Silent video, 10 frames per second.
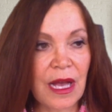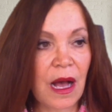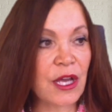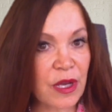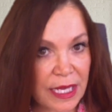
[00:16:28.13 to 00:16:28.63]

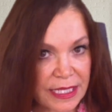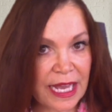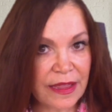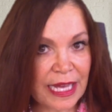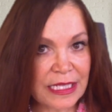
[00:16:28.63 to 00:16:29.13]
Are you going to
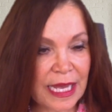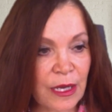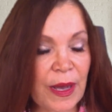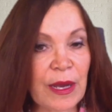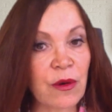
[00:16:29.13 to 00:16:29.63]
get that
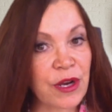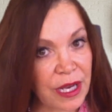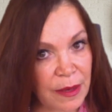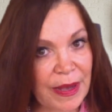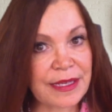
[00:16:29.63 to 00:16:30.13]
takeaway, or are you
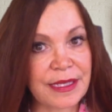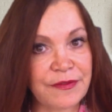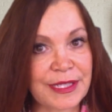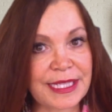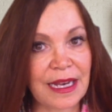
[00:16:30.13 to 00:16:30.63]
going to make yourself
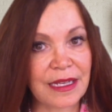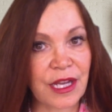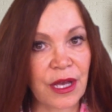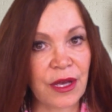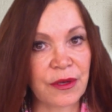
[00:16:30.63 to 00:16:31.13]
a salad
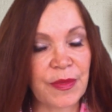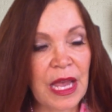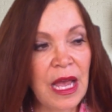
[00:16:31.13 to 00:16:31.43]
at home?